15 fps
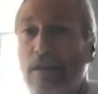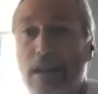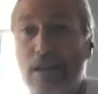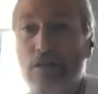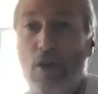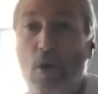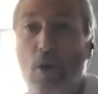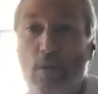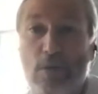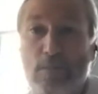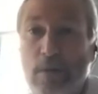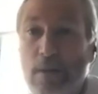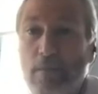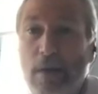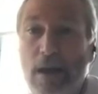And that's always
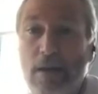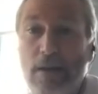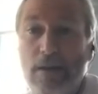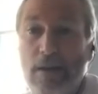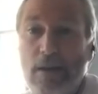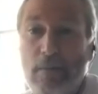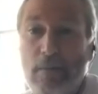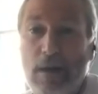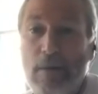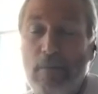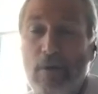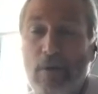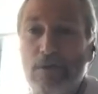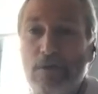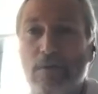been my
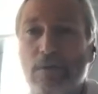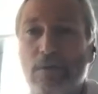motto.